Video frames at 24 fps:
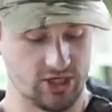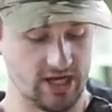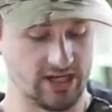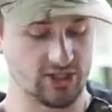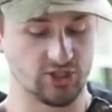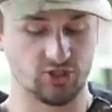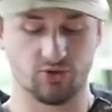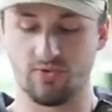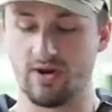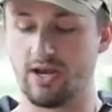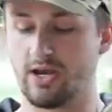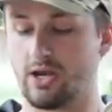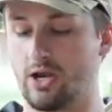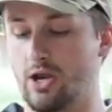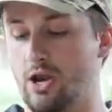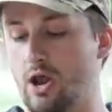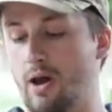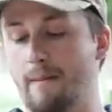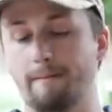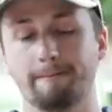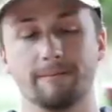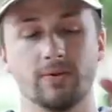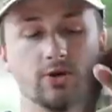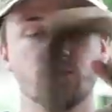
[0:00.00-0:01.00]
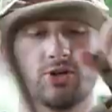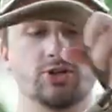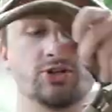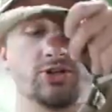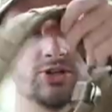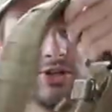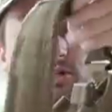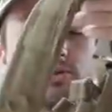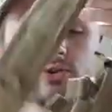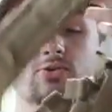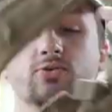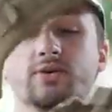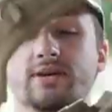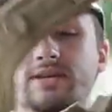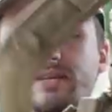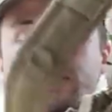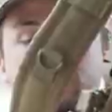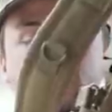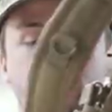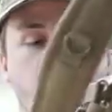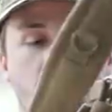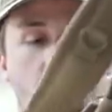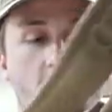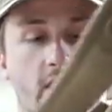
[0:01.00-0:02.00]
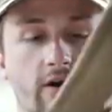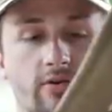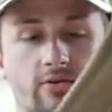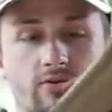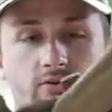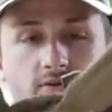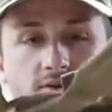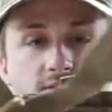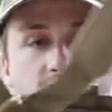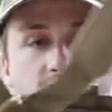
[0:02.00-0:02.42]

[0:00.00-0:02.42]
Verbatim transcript: Chest rig number two is a Condor.